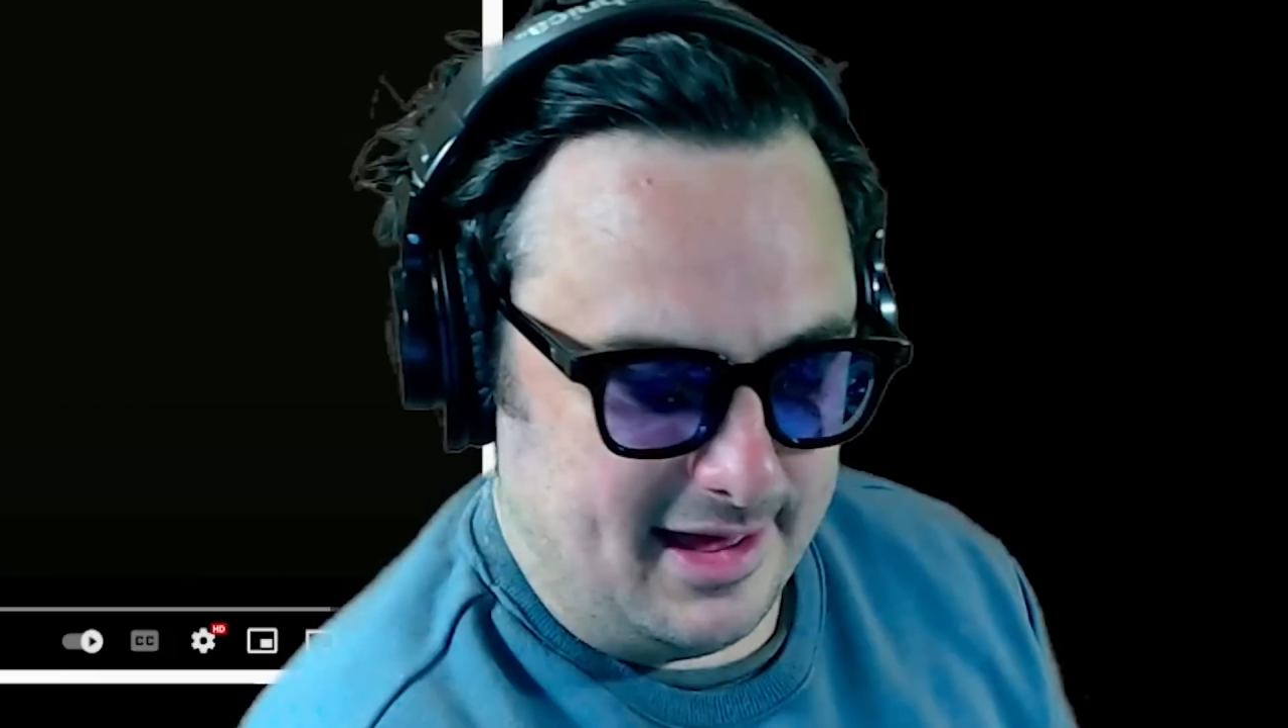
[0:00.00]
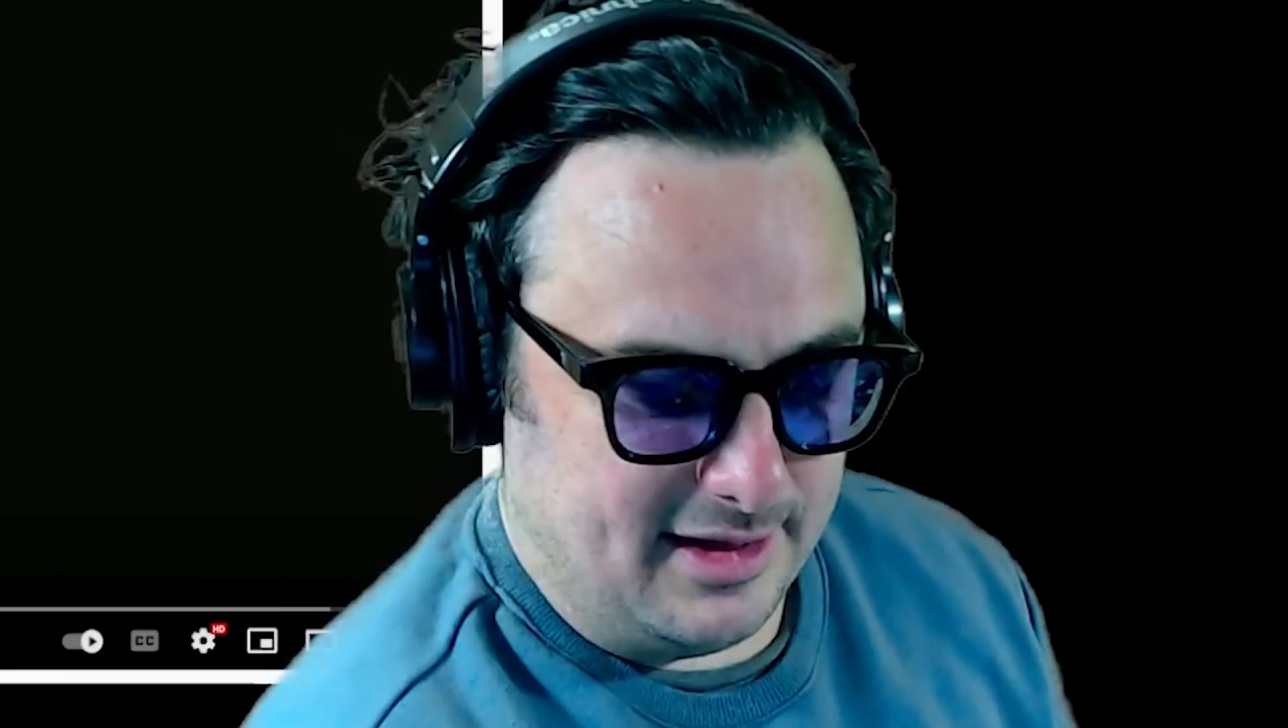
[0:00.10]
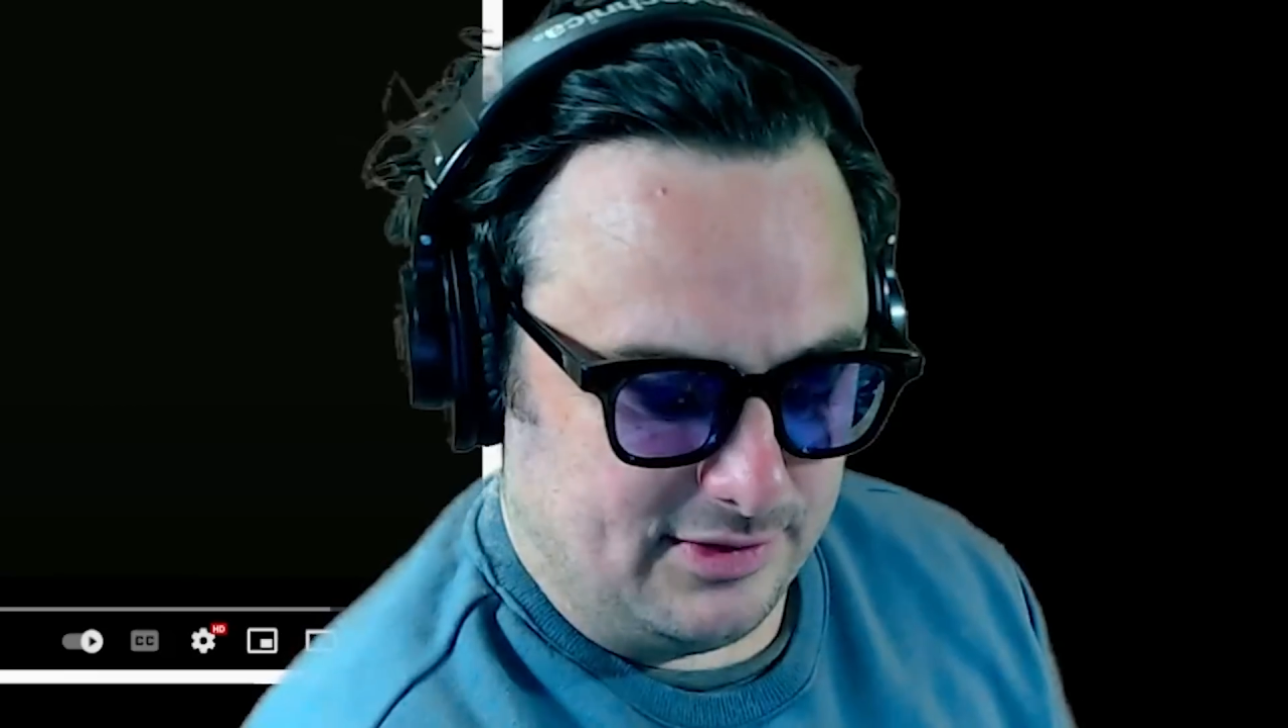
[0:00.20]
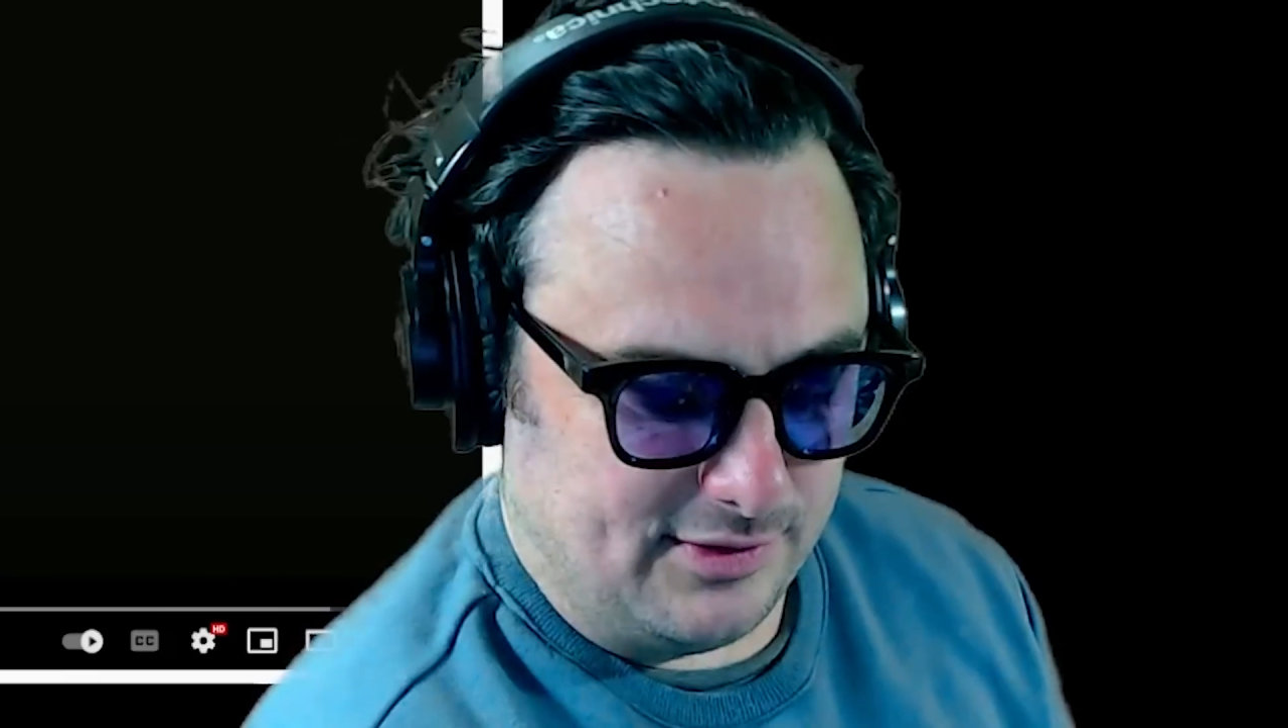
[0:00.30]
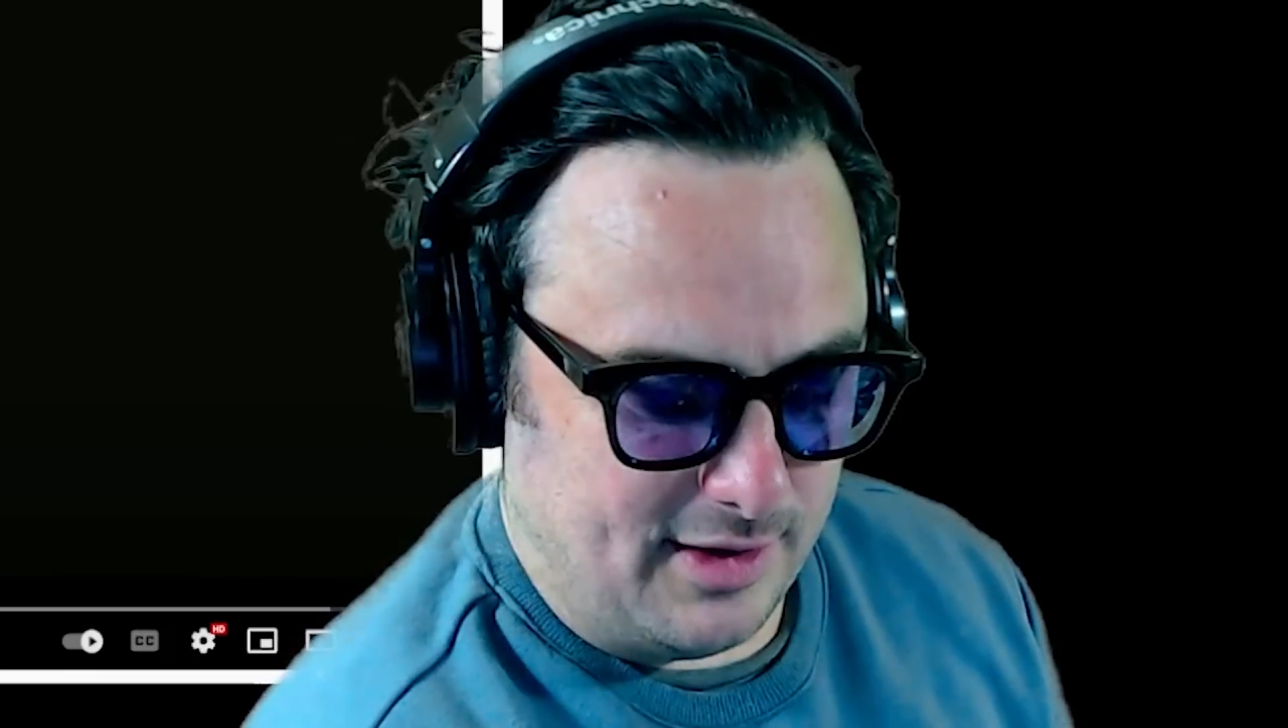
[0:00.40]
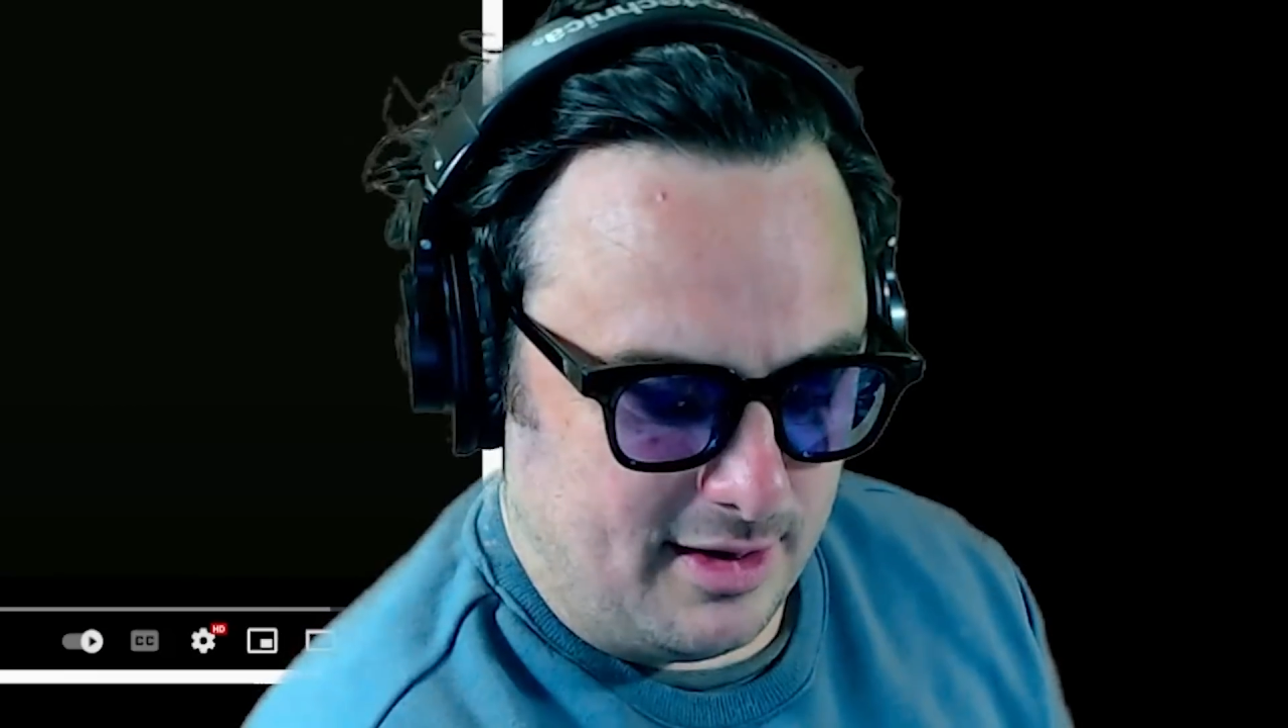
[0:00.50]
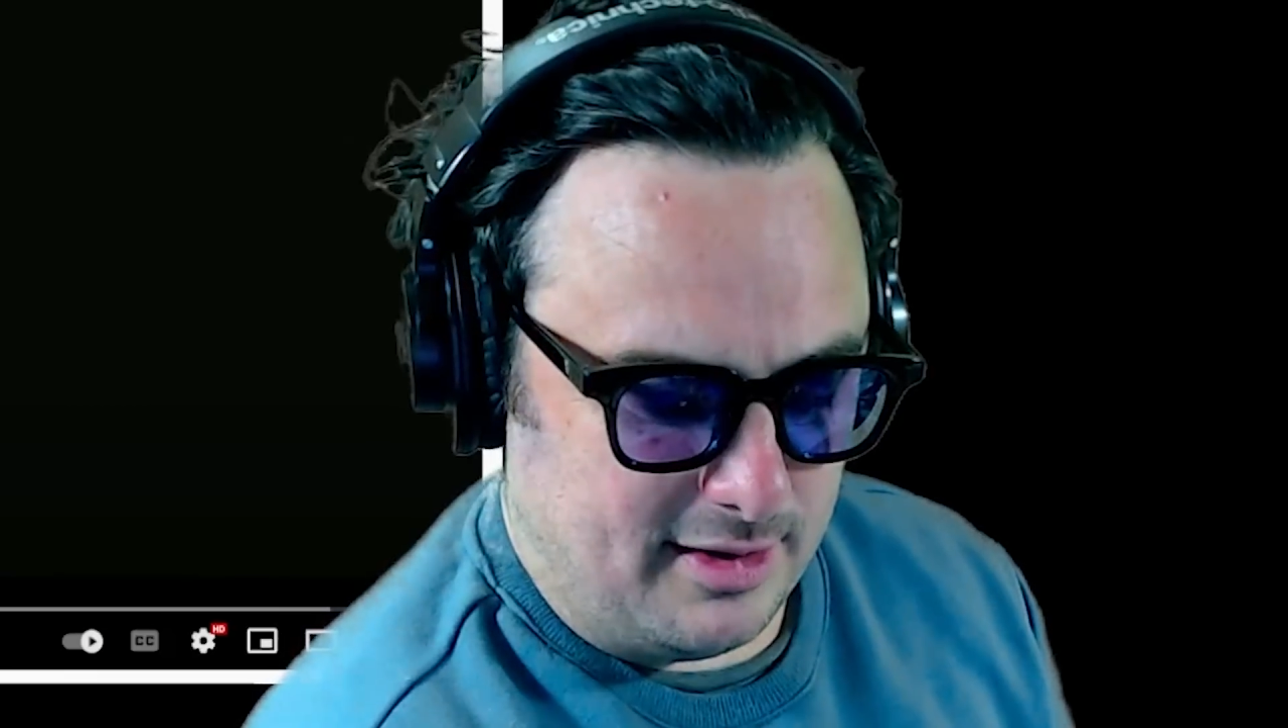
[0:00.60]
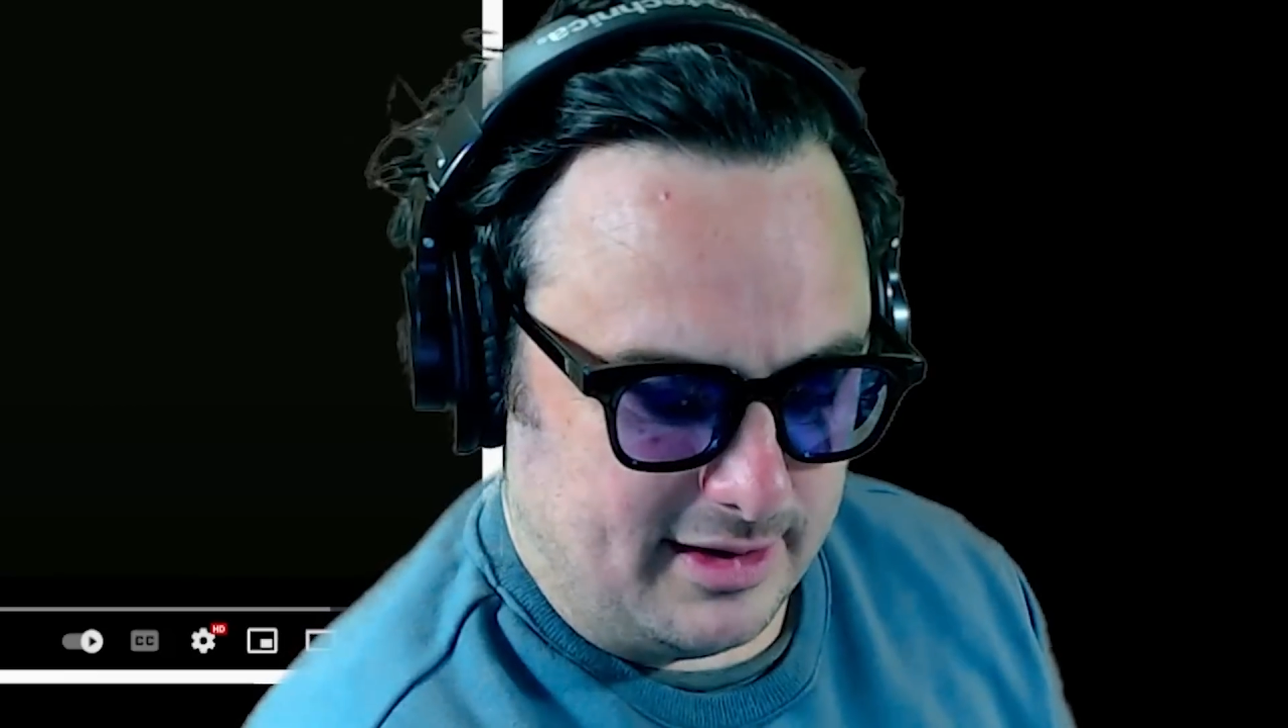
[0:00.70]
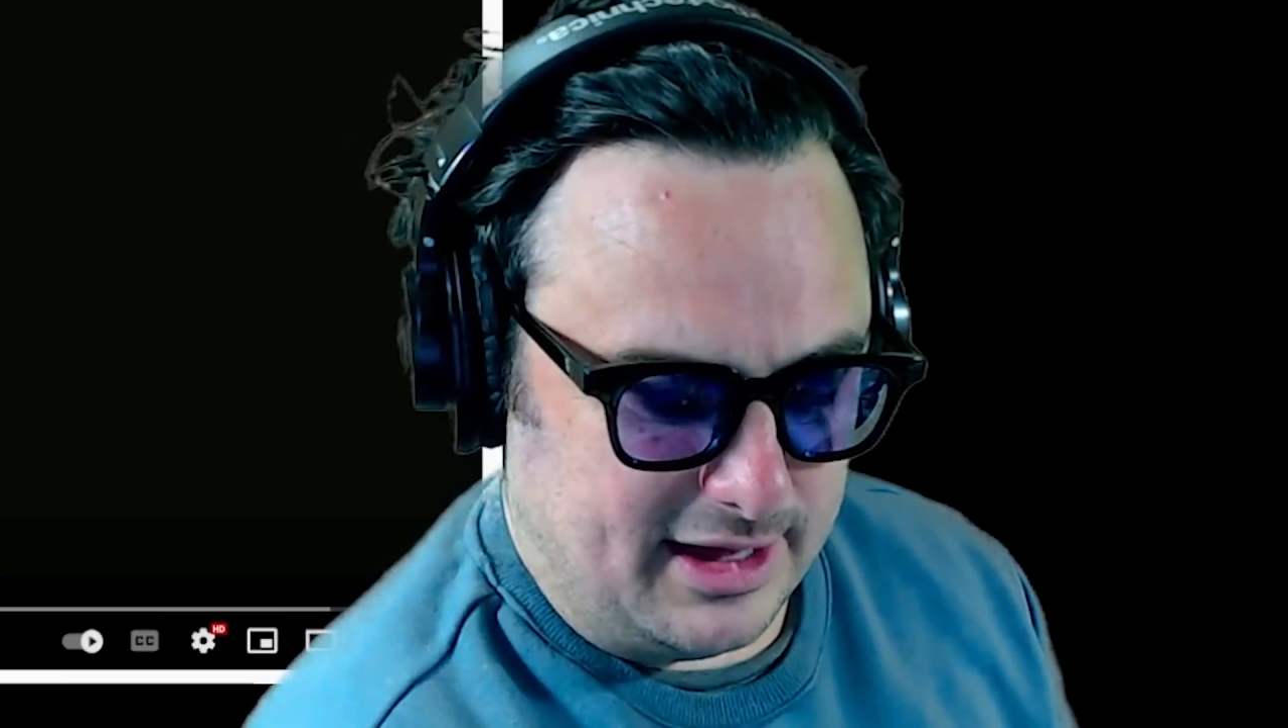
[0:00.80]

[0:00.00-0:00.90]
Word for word: and uh,